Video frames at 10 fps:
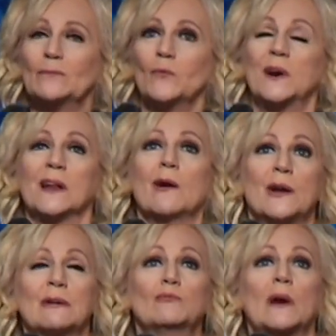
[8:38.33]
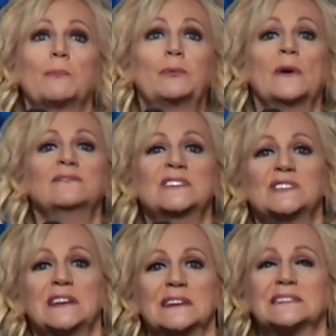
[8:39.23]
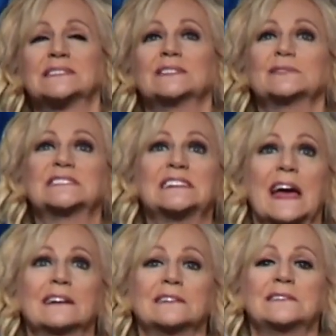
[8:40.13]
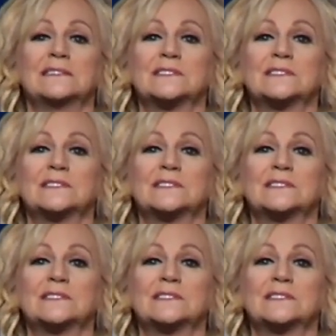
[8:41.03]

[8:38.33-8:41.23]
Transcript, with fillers: what an honor and what a privilege it is to stand and